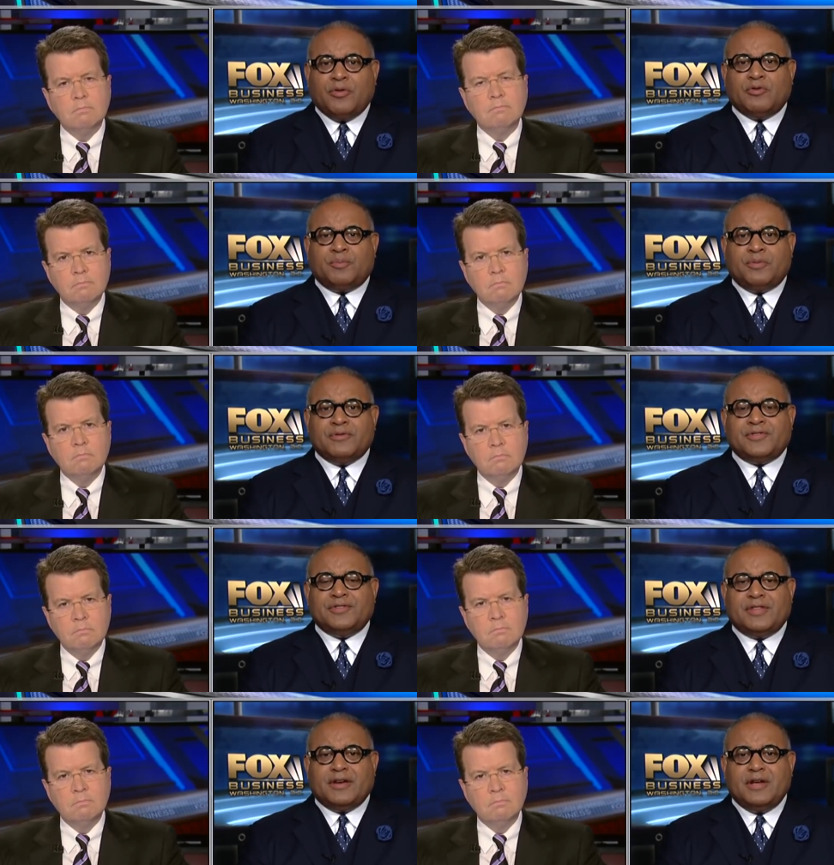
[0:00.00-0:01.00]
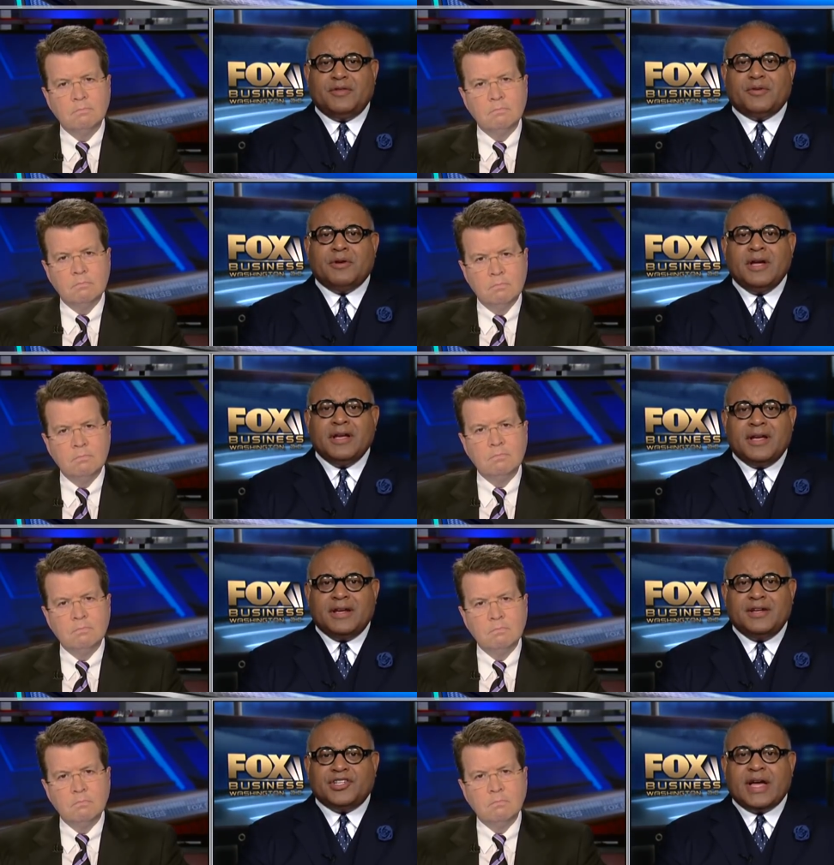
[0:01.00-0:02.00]
Speaker 1: those persons that are either
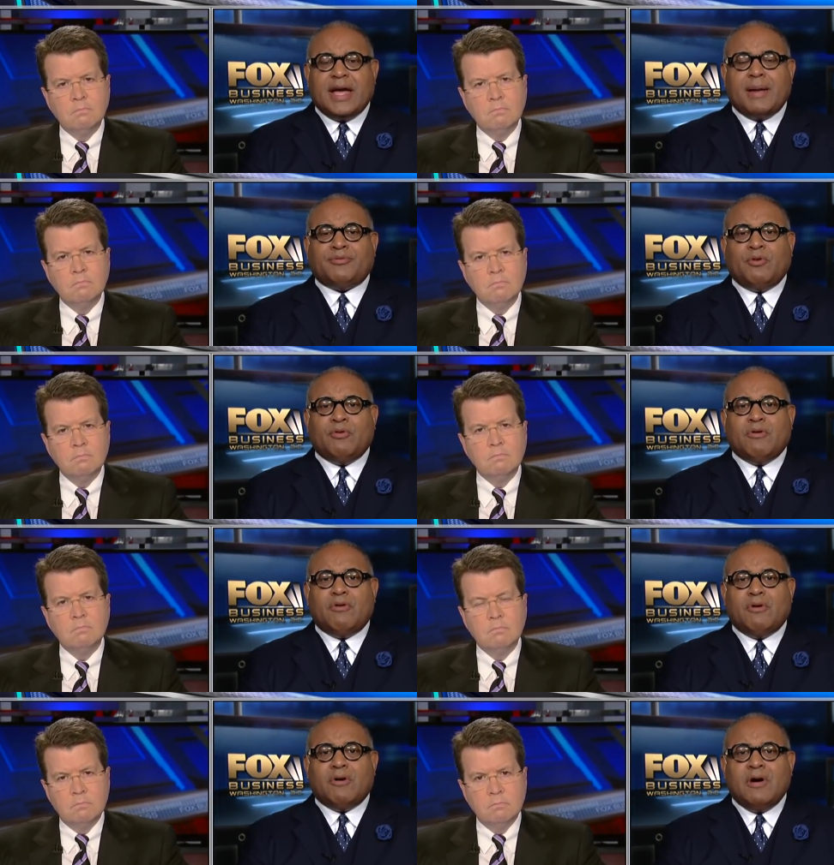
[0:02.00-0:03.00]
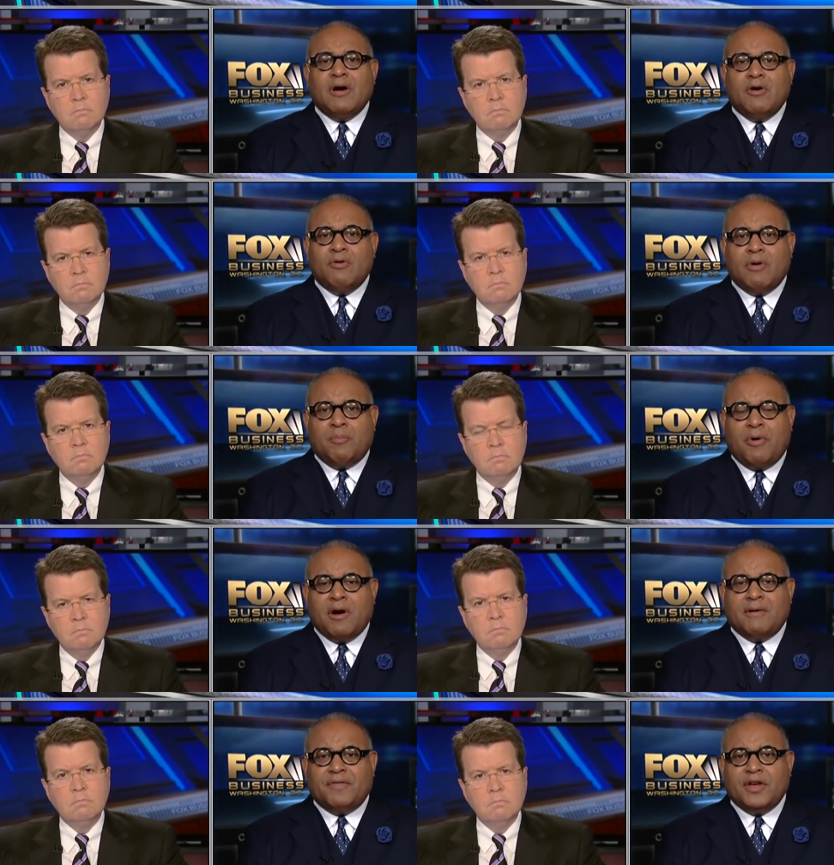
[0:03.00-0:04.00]
getting jobs or, or who are
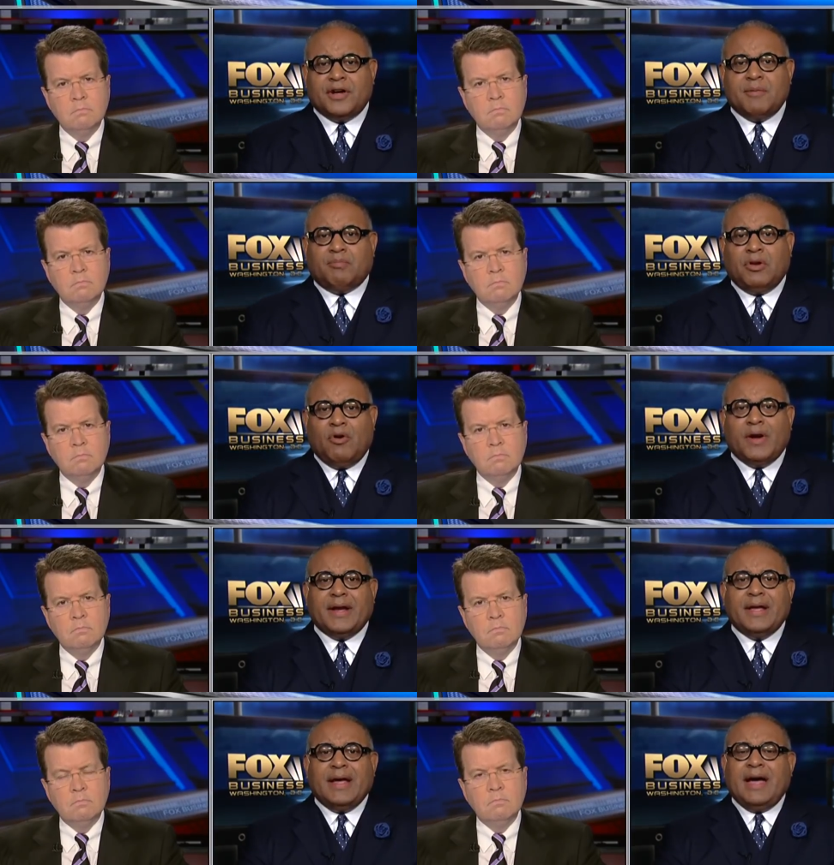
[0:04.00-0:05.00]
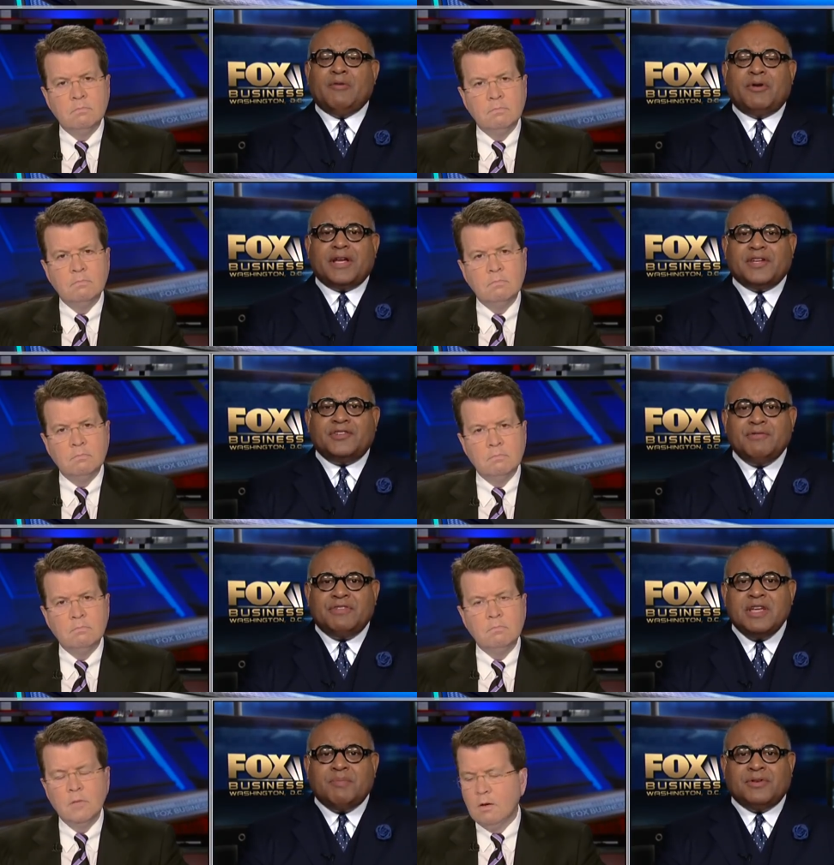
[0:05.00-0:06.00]
part of the unemployed. I don't want to get too
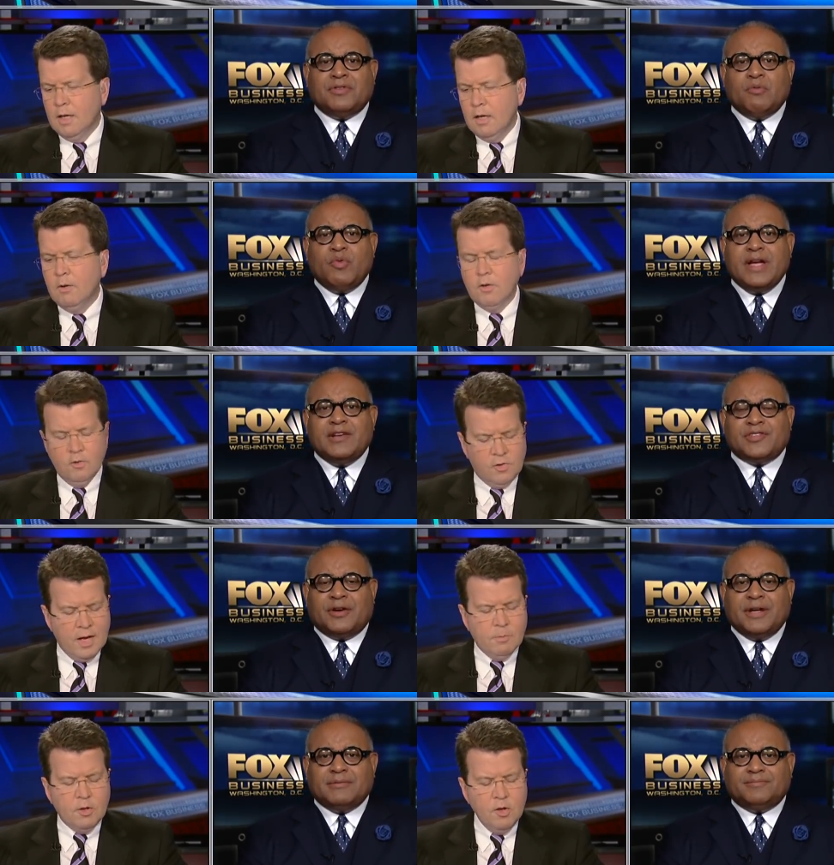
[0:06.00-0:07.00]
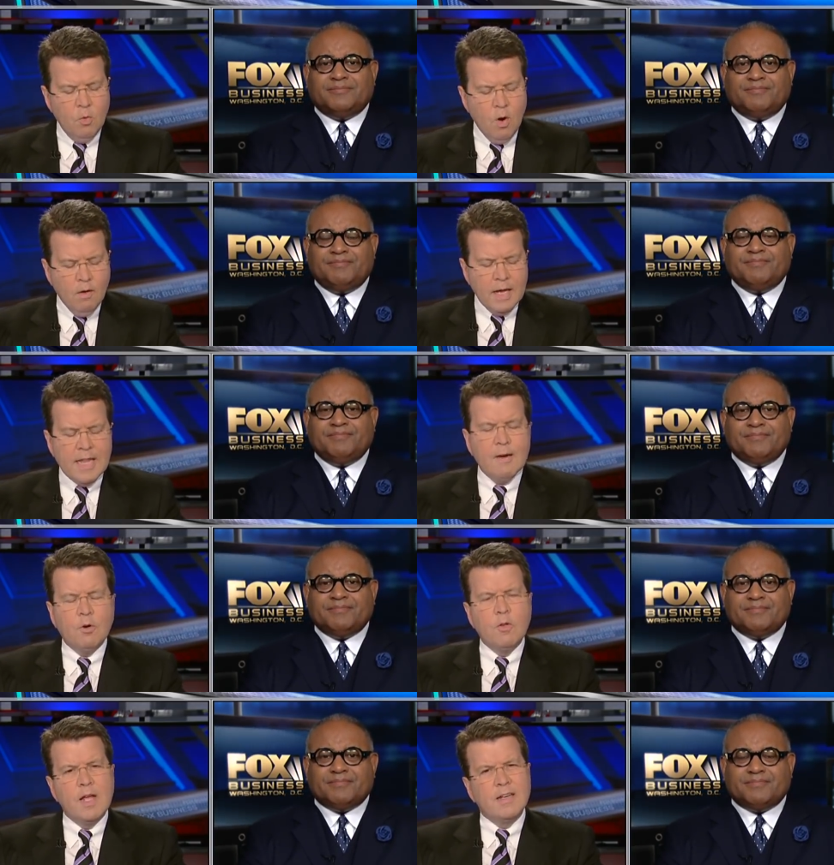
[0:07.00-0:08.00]
deep
Speaker 2: no, into I know the weeds what you're saying, on it. But do you worry mm-hmm.
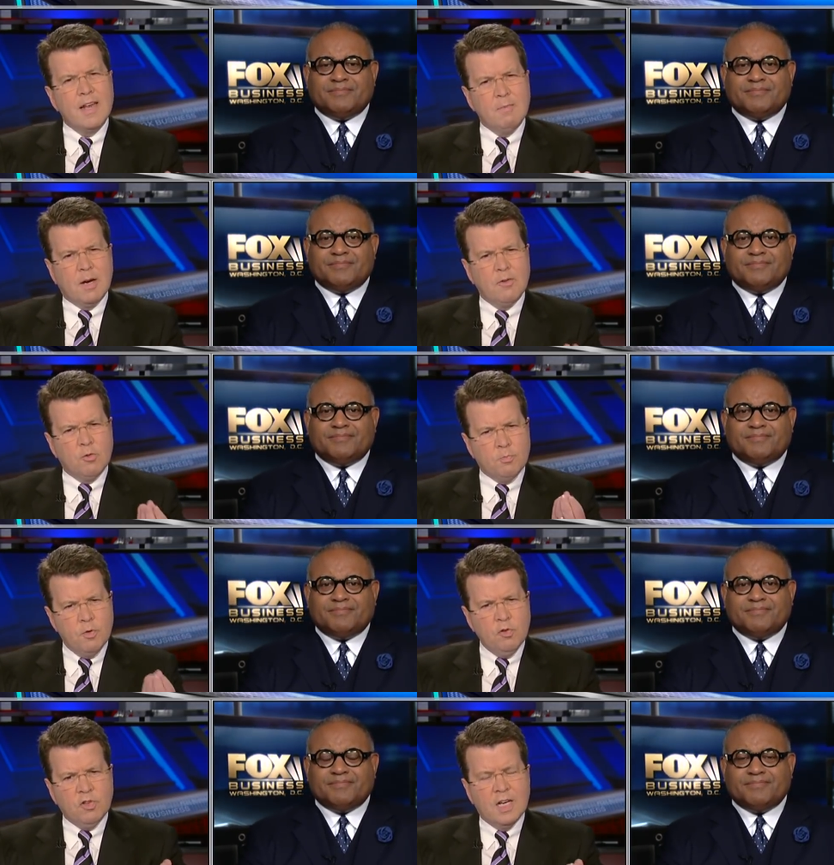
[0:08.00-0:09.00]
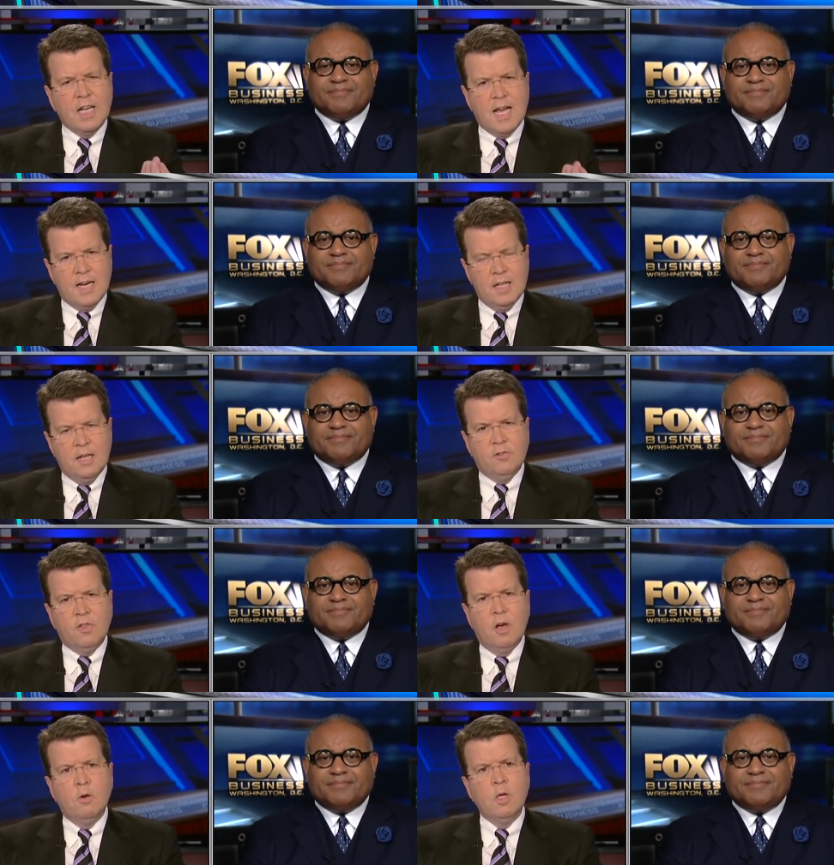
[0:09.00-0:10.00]
that, that Democrats are pushing a lot of this,
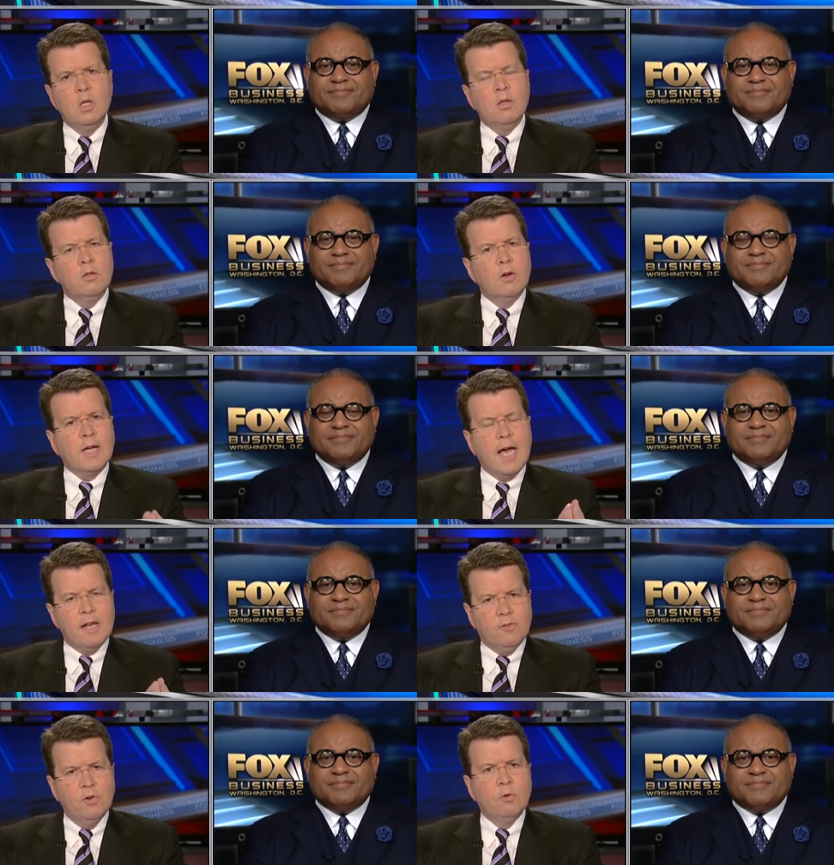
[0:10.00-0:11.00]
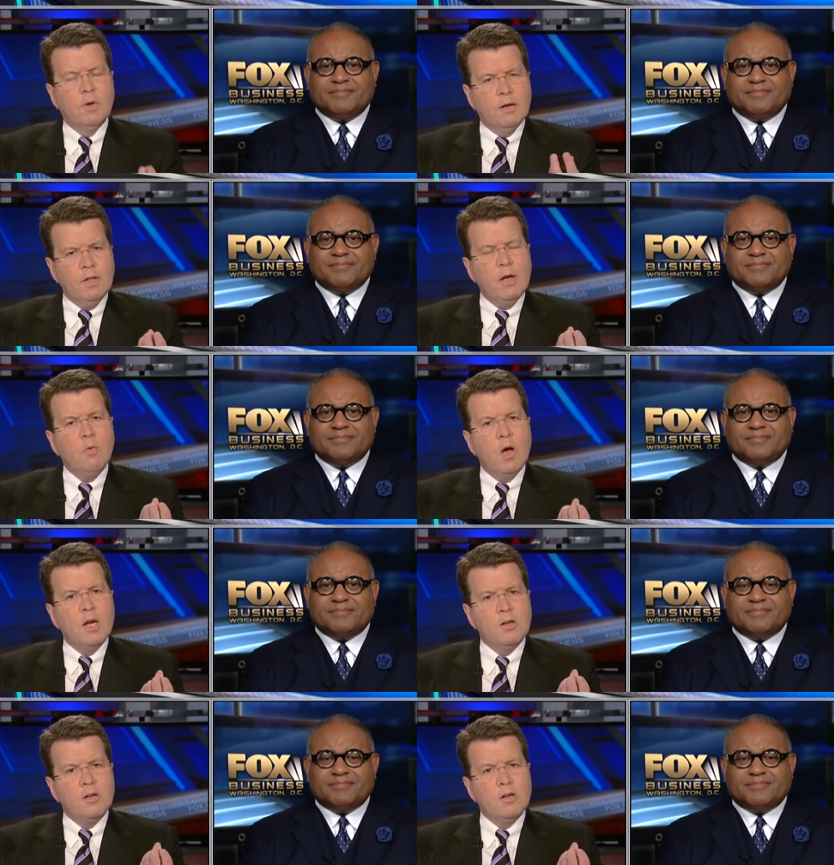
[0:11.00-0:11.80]
though? Look out of tune. Whatever they want to